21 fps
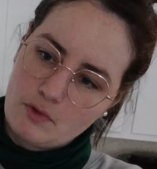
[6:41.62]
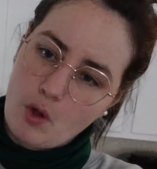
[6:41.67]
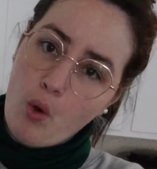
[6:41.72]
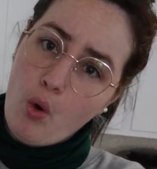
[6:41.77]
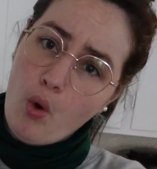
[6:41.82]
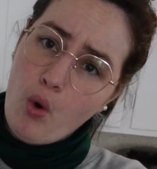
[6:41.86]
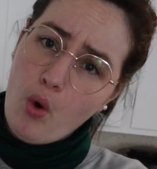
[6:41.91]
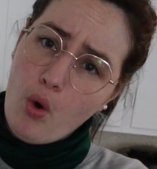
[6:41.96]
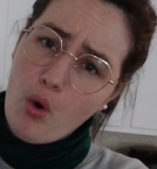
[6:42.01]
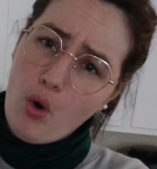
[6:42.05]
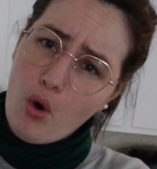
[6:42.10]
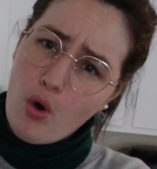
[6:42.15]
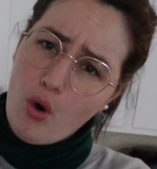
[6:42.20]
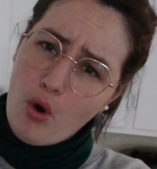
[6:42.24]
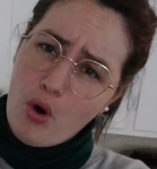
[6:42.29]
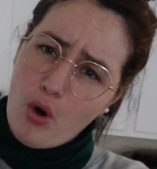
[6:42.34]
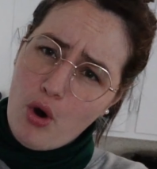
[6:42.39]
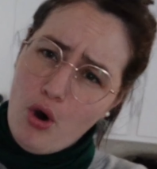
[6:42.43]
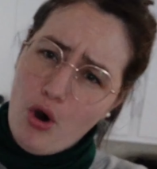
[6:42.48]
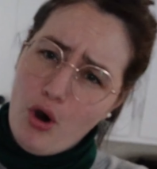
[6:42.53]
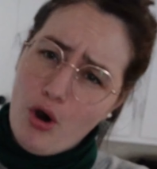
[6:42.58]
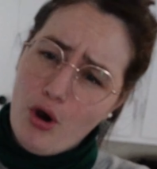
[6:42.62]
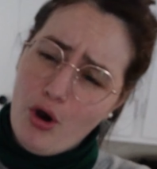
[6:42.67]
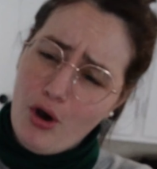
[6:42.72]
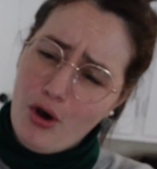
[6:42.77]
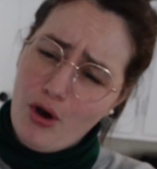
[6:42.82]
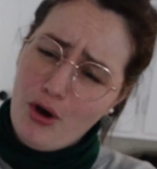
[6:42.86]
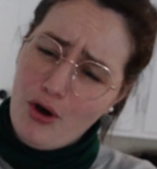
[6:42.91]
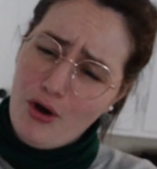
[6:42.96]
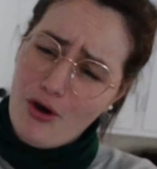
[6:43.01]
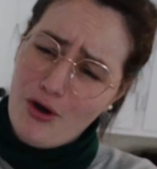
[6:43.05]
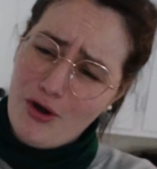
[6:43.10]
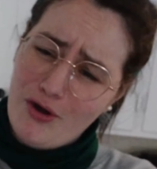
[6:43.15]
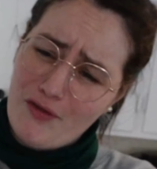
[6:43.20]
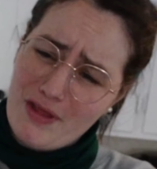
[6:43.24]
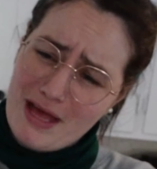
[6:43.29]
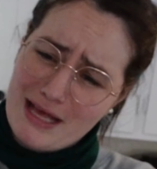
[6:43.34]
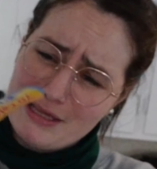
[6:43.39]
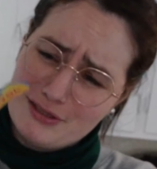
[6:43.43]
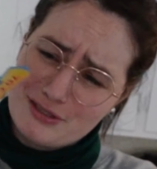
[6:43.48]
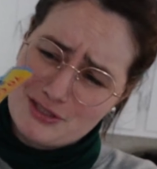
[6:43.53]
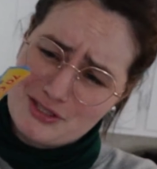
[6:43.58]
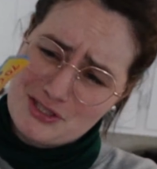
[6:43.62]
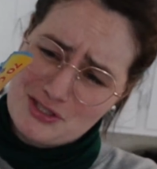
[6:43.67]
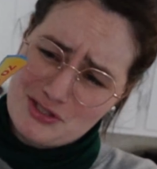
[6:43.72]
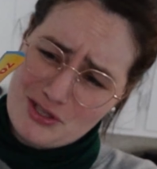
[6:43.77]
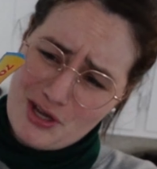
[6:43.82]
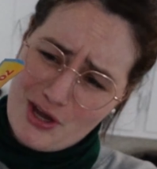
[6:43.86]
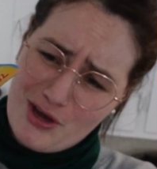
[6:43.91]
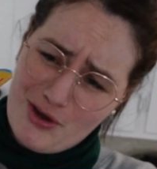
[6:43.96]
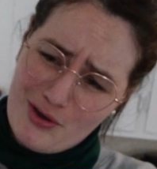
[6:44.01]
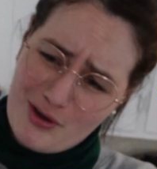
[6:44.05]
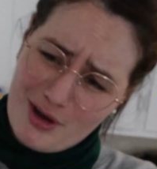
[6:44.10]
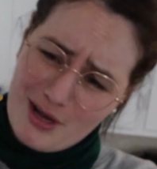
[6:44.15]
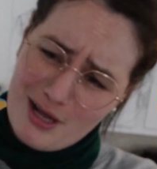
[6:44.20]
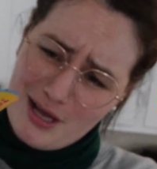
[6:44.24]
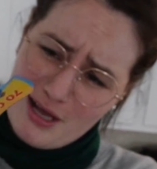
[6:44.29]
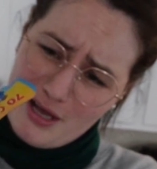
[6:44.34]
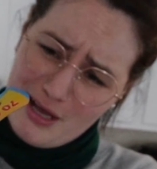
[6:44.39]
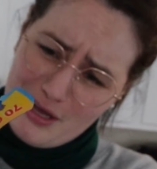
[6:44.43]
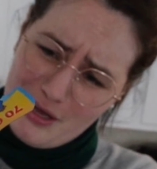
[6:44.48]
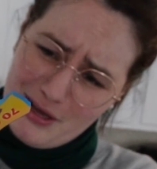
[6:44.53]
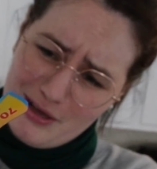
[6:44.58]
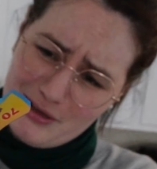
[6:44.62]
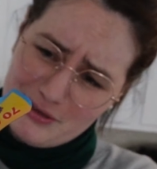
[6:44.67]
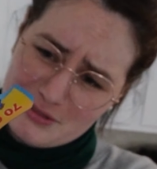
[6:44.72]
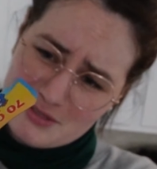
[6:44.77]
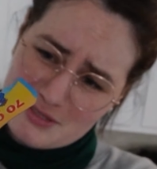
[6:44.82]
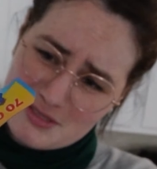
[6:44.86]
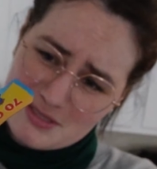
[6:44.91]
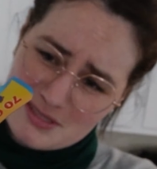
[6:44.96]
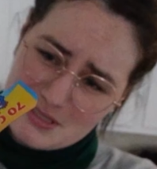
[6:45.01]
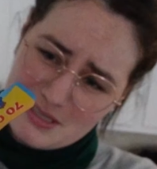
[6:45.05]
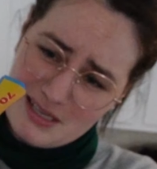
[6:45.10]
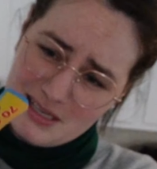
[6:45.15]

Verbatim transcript: Oh that looked so gross.